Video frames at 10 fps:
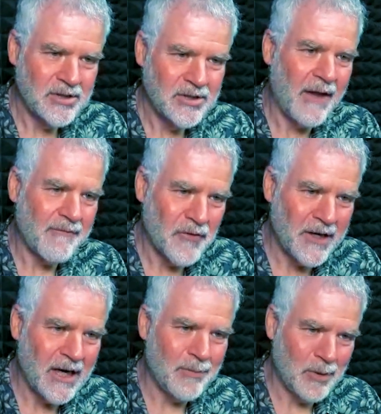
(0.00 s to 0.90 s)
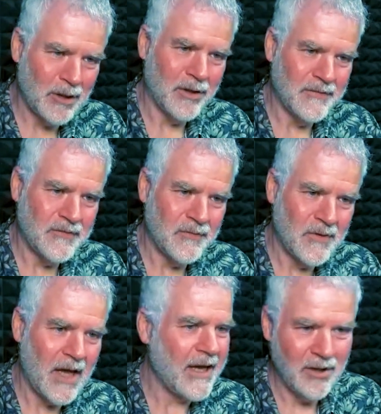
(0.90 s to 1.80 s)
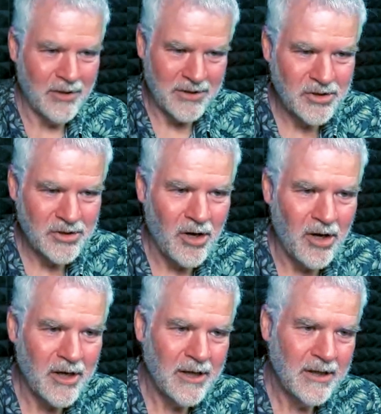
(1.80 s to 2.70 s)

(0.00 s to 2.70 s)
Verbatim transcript: So that freed up a lot of. They had a lot of stock.